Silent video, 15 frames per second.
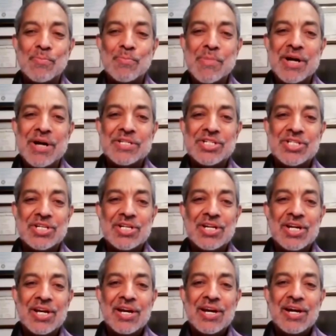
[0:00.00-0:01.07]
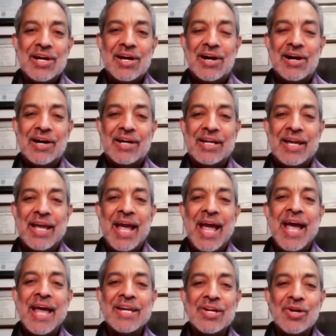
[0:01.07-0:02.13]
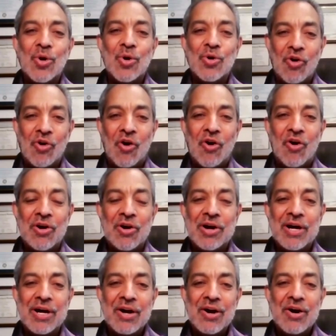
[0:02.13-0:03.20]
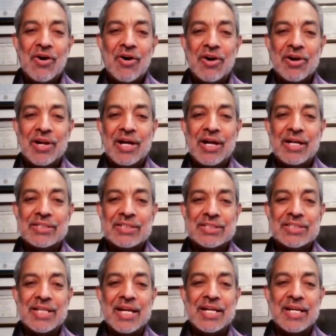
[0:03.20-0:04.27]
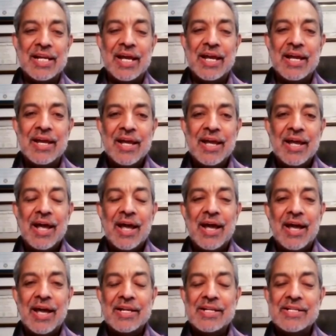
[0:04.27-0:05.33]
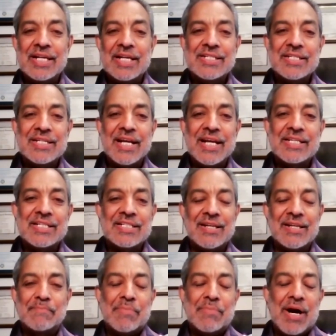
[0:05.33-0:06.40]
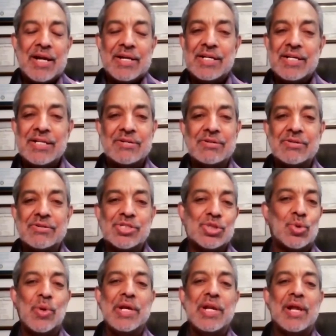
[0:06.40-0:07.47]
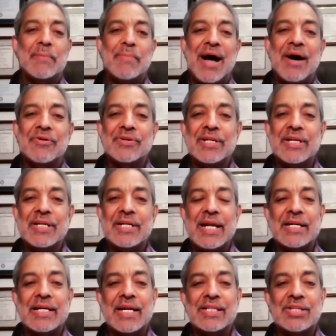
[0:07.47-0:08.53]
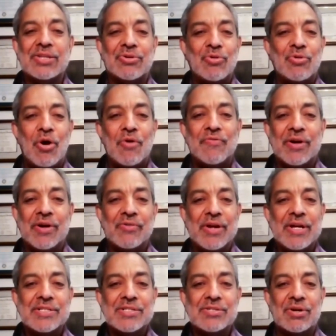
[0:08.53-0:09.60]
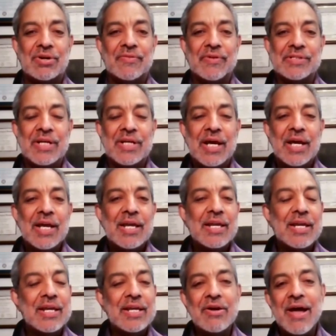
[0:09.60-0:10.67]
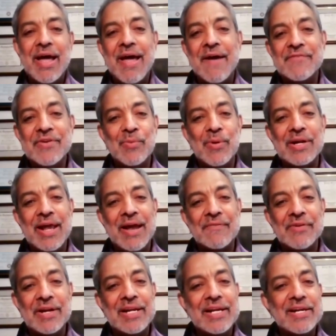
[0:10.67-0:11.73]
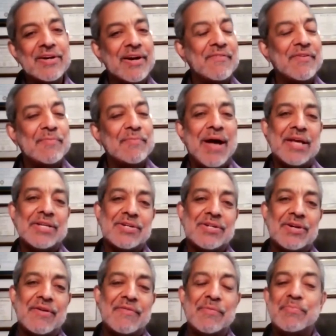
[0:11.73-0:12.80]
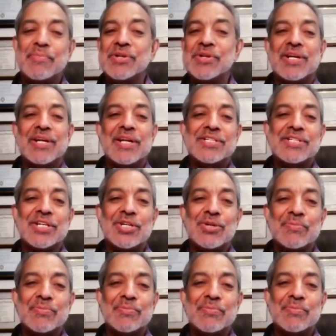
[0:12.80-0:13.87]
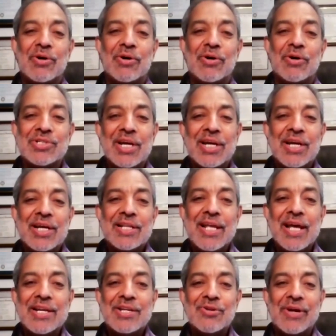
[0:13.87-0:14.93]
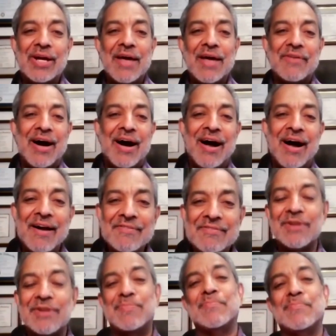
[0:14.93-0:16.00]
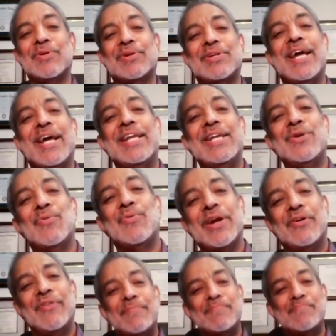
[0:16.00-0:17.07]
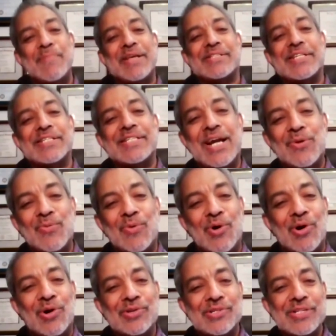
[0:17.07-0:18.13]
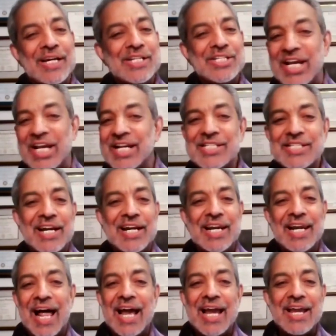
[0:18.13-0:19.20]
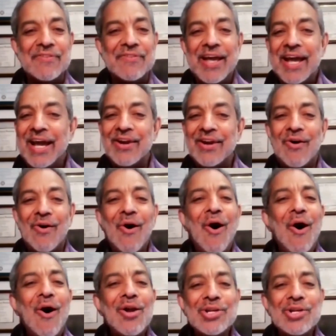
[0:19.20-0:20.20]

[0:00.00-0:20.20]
much can go wrong on a Sunday, and it just takes somebody to squeal about it and can throw off a great service. Everyone, every leader, every pastor, every preacher listening to me knows that you can have 100 people tell you what a great message that was, change their life, and all